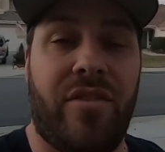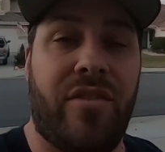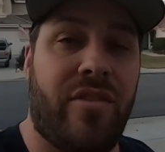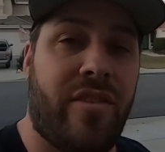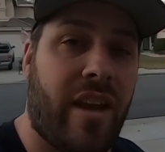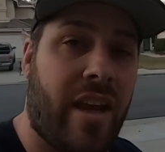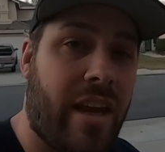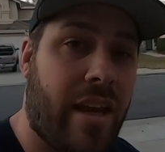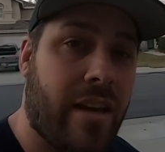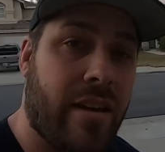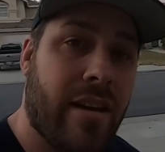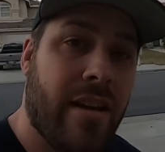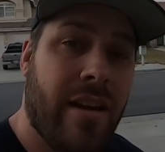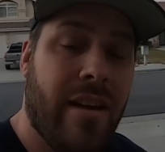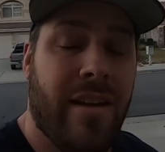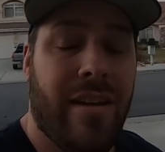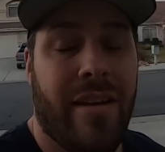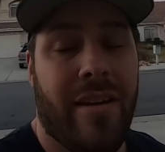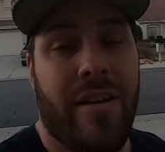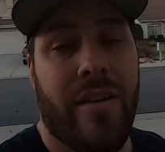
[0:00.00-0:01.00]
state,
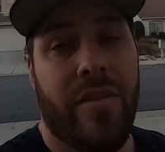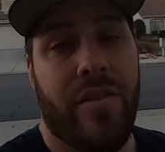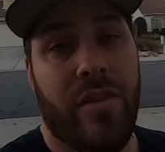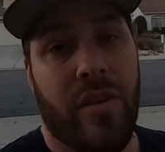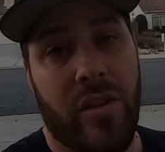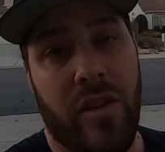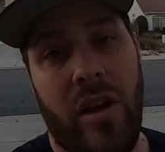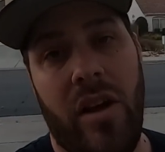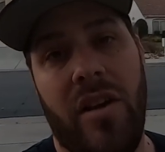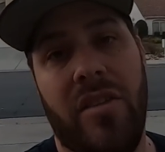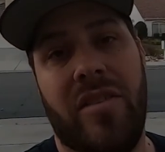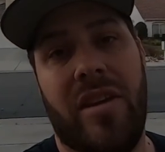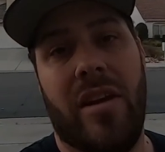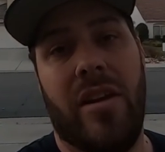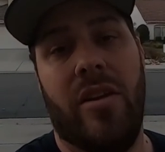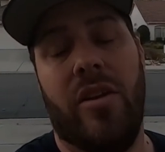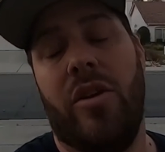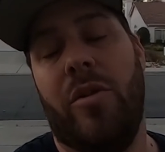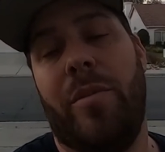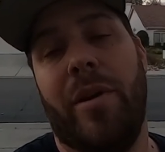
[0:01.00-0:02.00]
the laws get
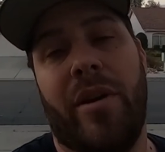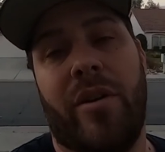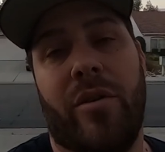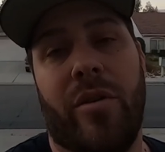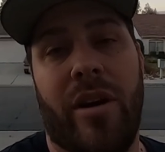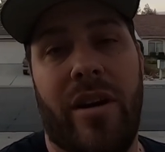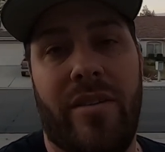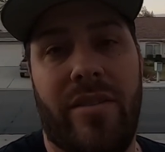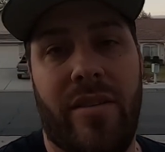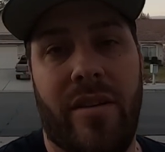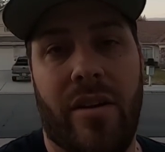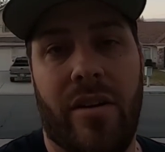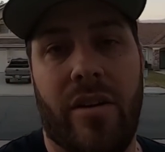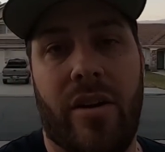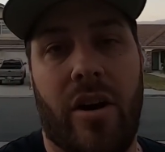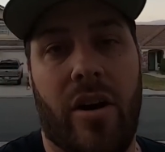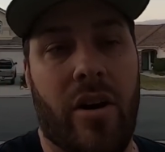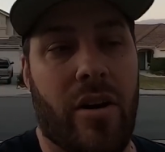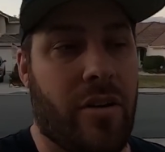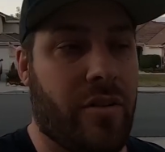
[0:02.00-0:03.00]
a little bit crazy on
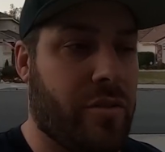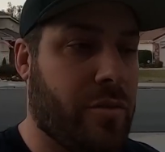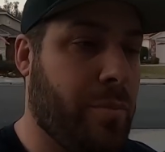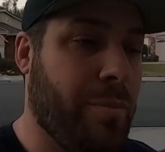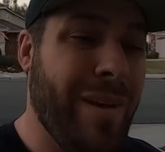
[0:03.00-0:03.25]
cars.